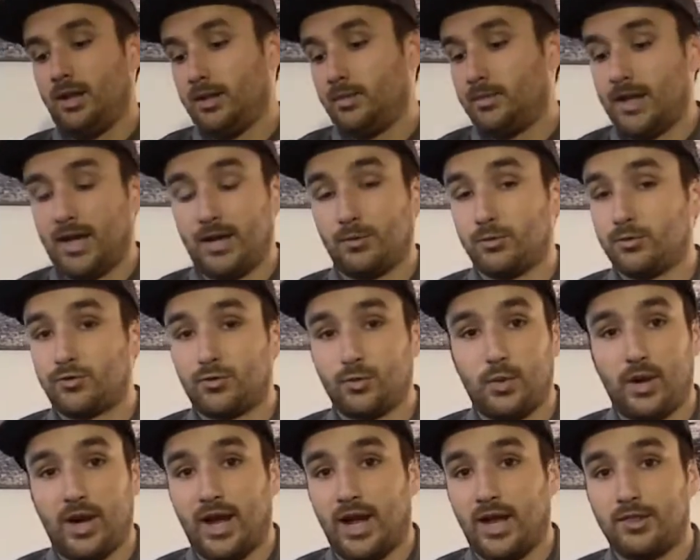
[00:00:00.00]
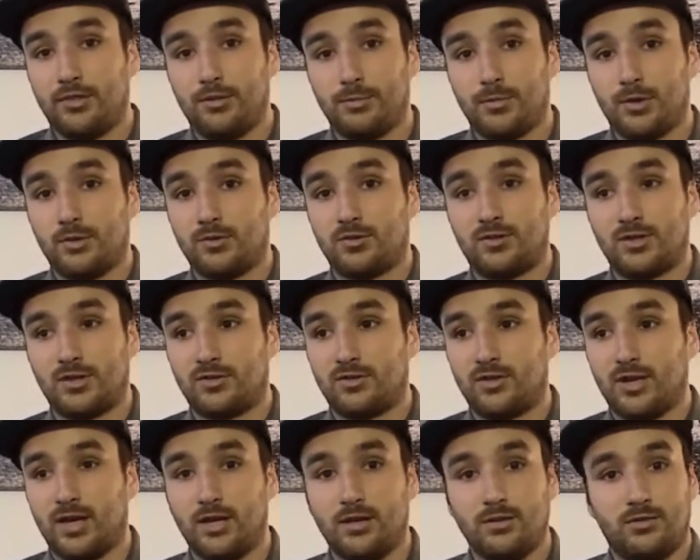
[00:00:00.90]
That was the way I had the most
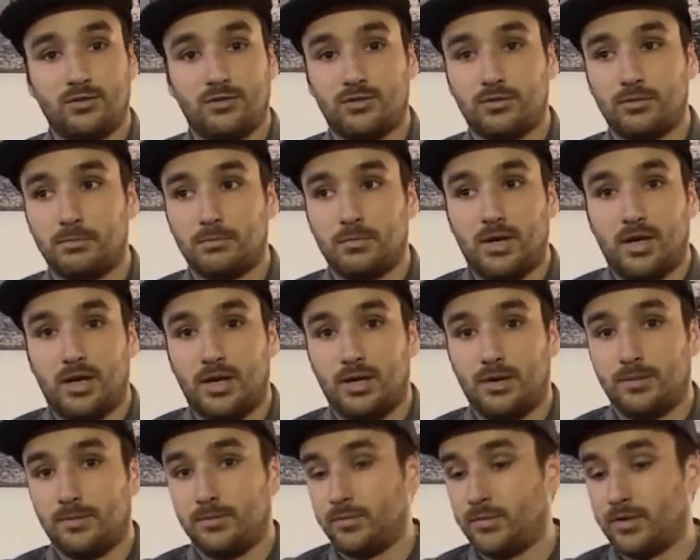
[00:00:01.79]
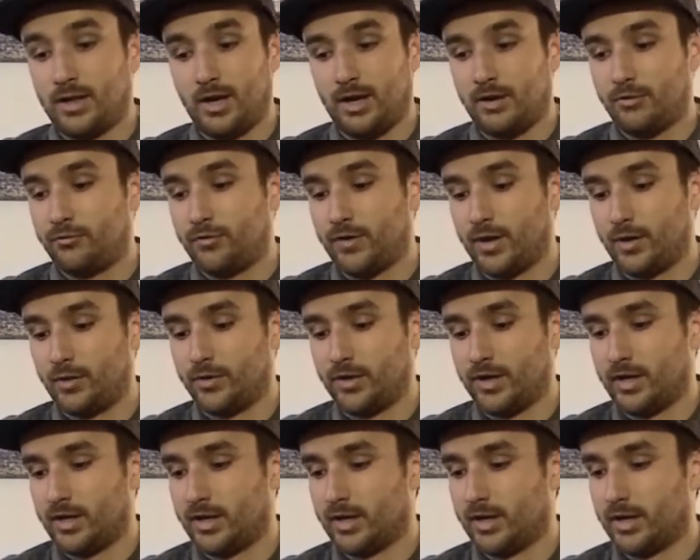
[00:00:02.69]
success. I found
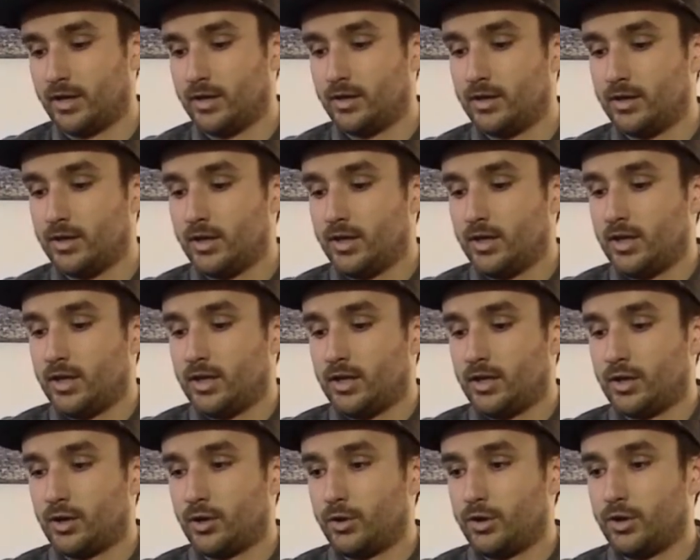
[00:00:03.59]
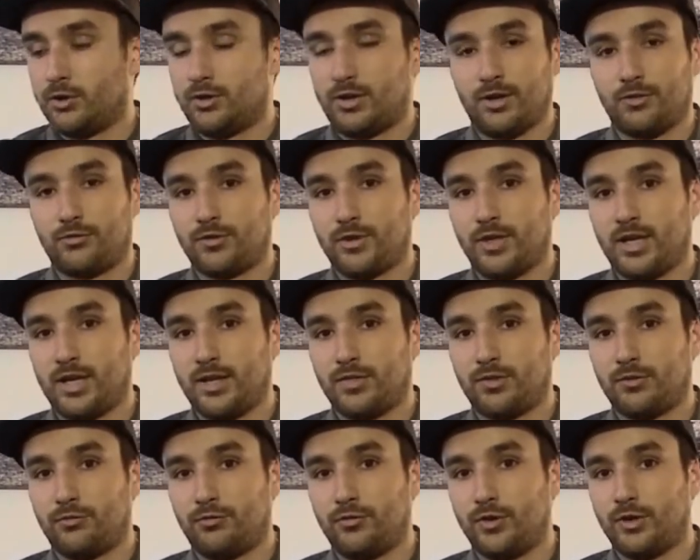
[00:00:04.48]
that you definitely get
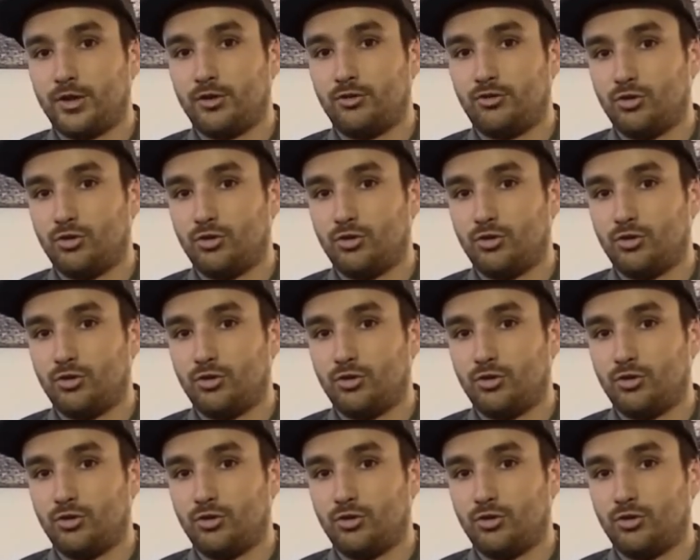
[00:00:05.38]
the footage